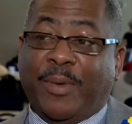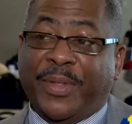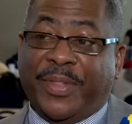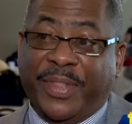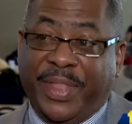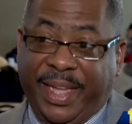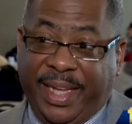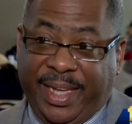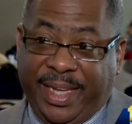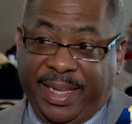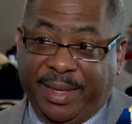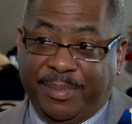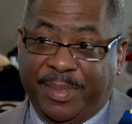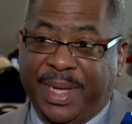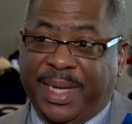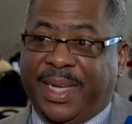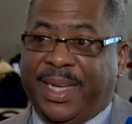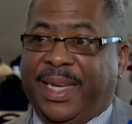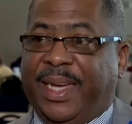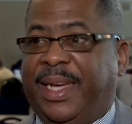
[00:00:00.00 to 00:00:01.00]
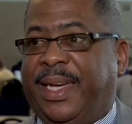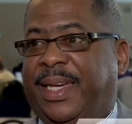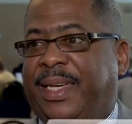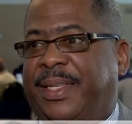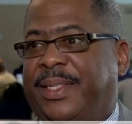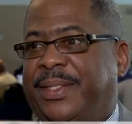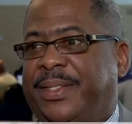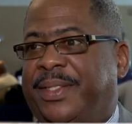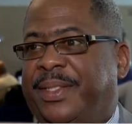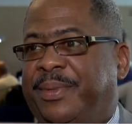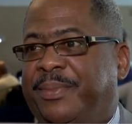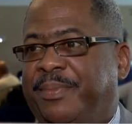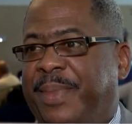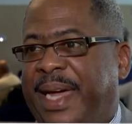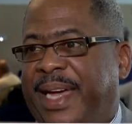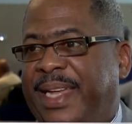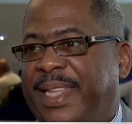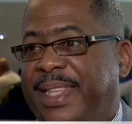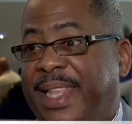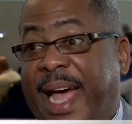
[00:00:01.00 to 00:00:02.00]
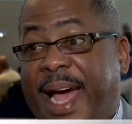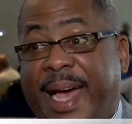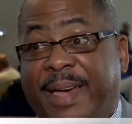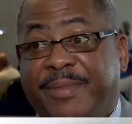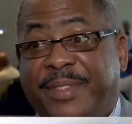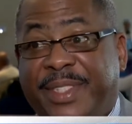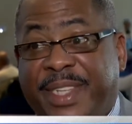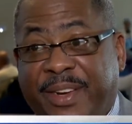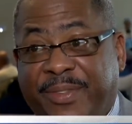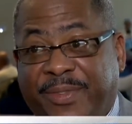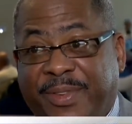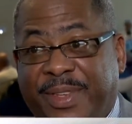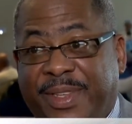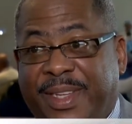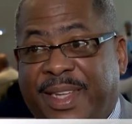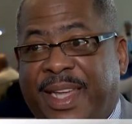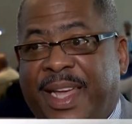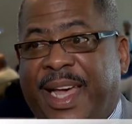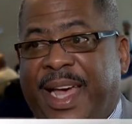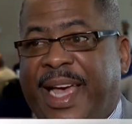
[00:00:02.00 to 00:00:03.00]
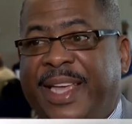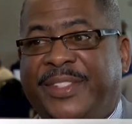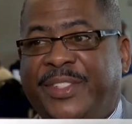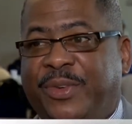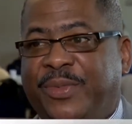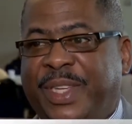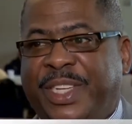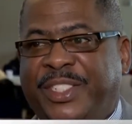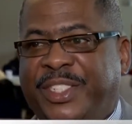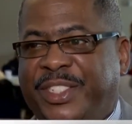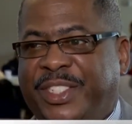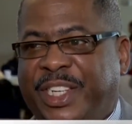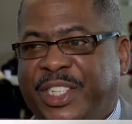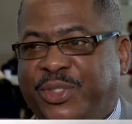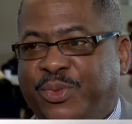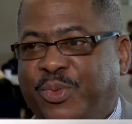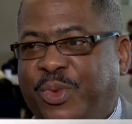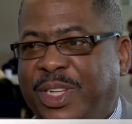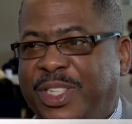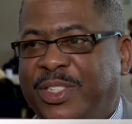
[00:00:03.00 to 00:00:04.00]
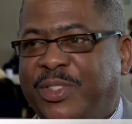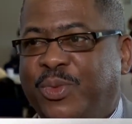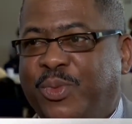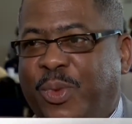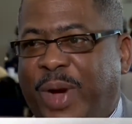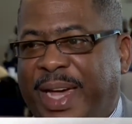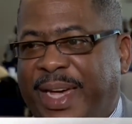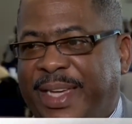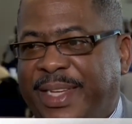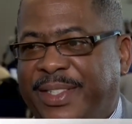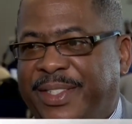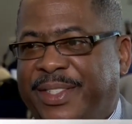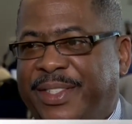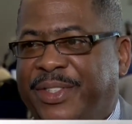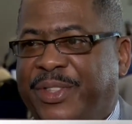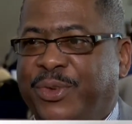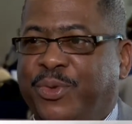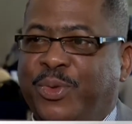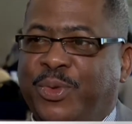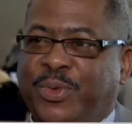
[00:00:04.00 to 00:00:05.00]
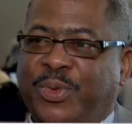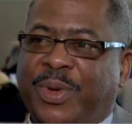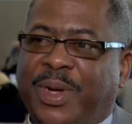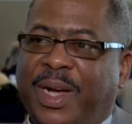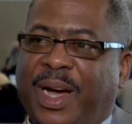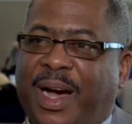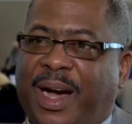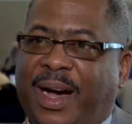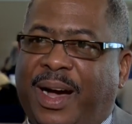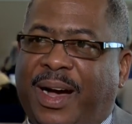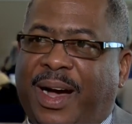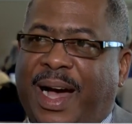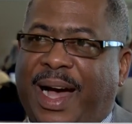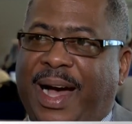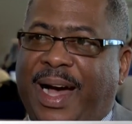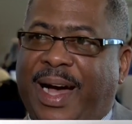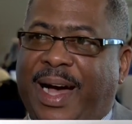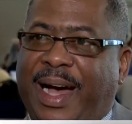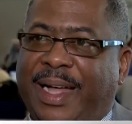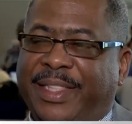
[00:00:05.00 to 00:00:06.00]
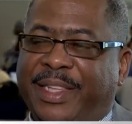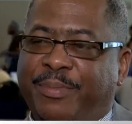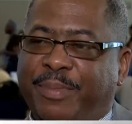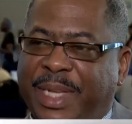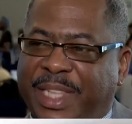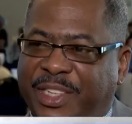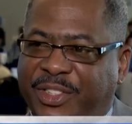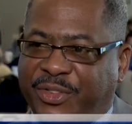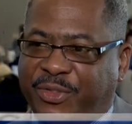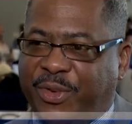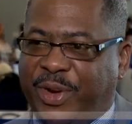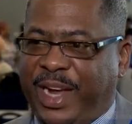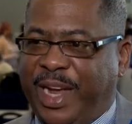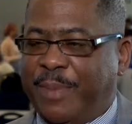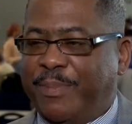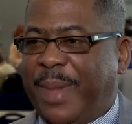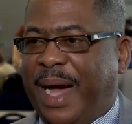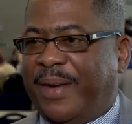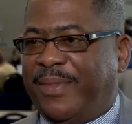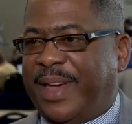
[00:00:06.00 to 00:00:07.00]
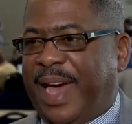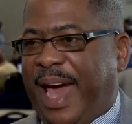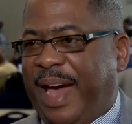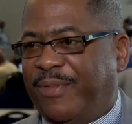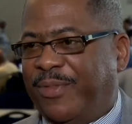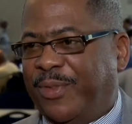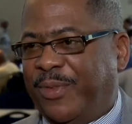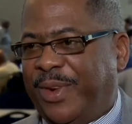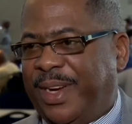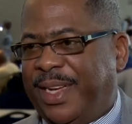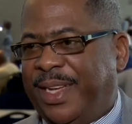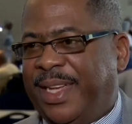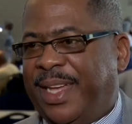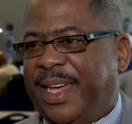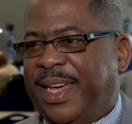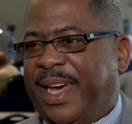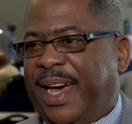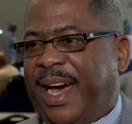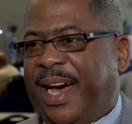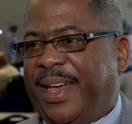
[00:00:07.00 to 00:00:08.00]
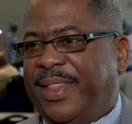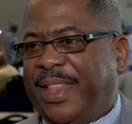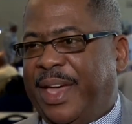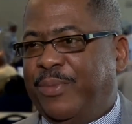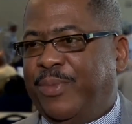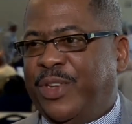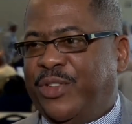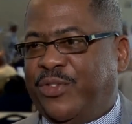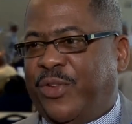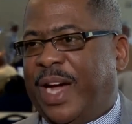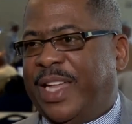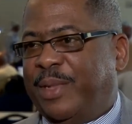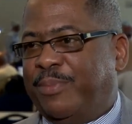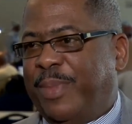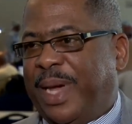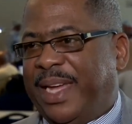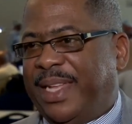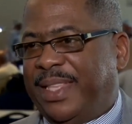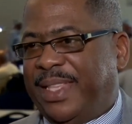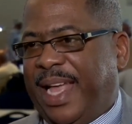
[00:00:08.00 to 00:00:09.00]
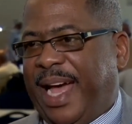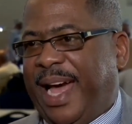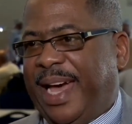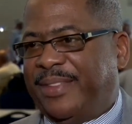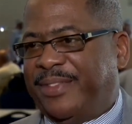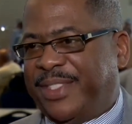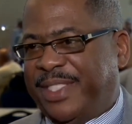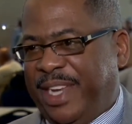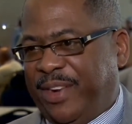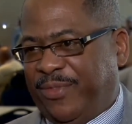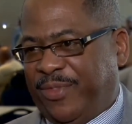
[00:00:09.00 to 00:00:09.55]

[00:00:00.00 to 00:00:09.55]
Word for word: Our theme is making lives different, and so this is just one of the ways through uh, uh, the ministry here at Mount Calvary uh, that we try to make lives